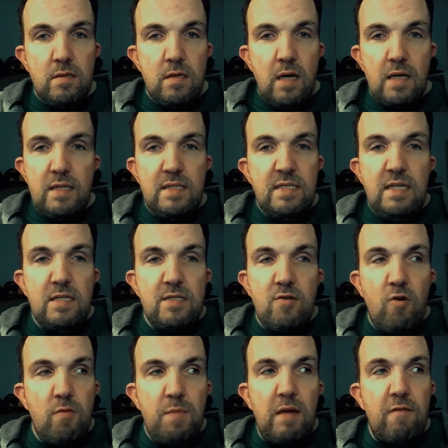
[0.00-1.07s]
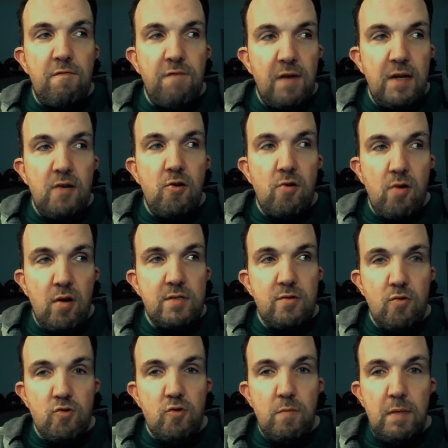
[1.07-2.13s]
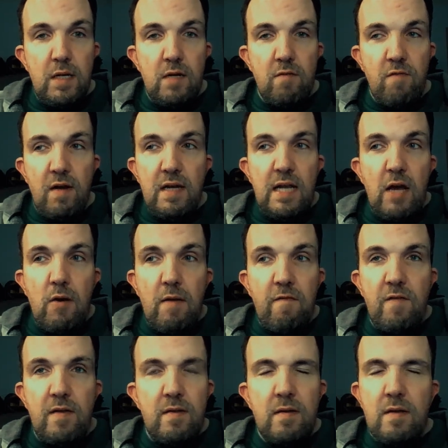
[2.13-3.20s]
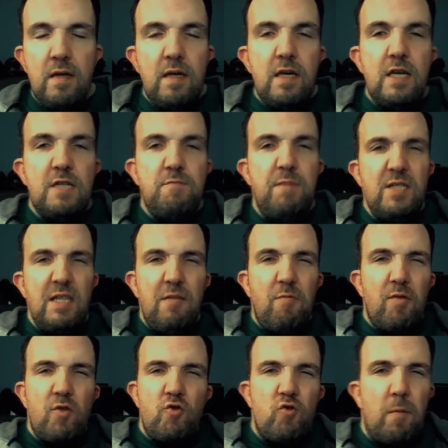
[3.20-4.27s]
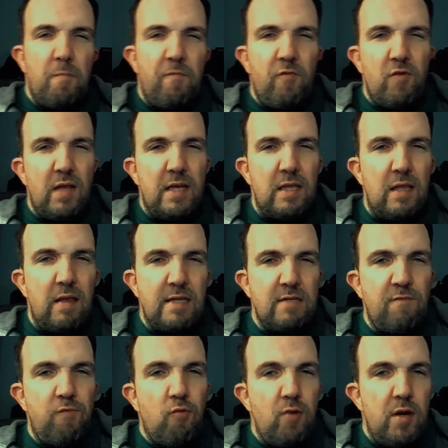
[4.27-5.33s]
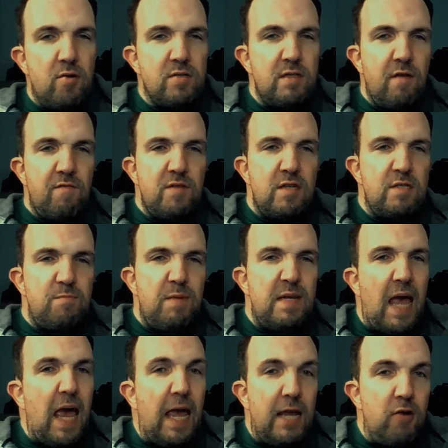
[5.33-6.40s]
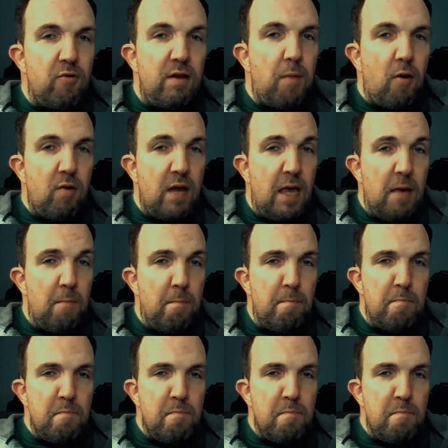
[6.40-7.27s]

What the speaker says: I just need to start being funnier on social media. Right now, especially with Trump for, like, the last 4 years, I've just been angry about him.